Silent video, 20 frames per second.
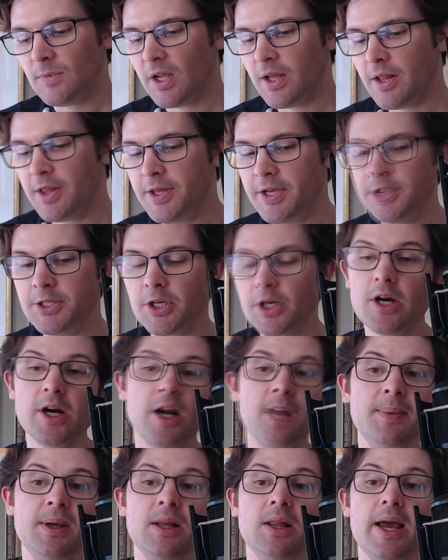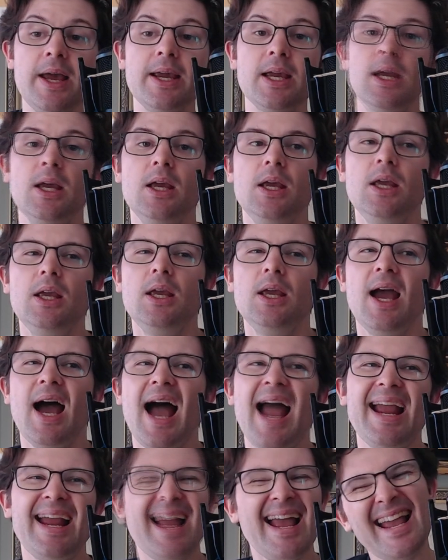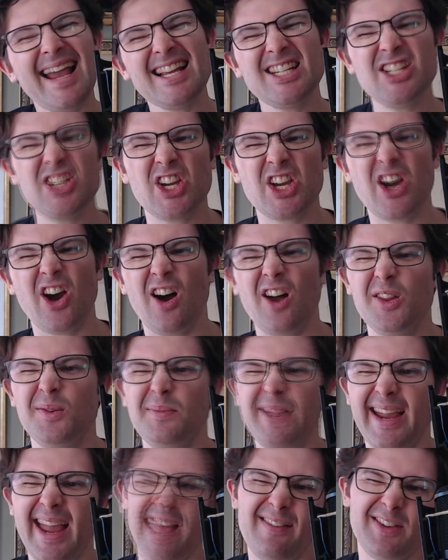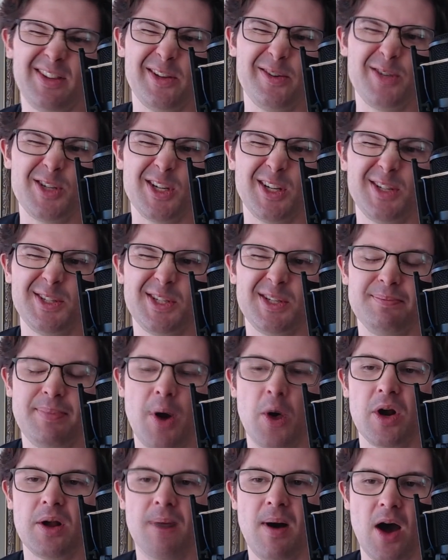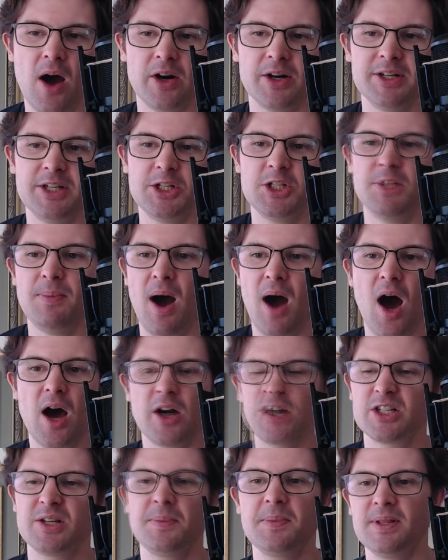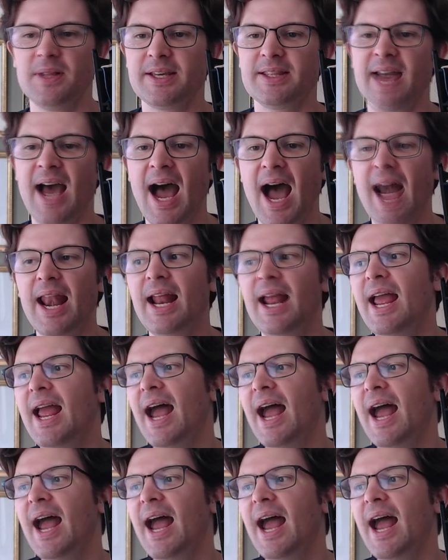These are going to be like, I guess you could call them like evolutions in Pokemon or Digimon or something like that.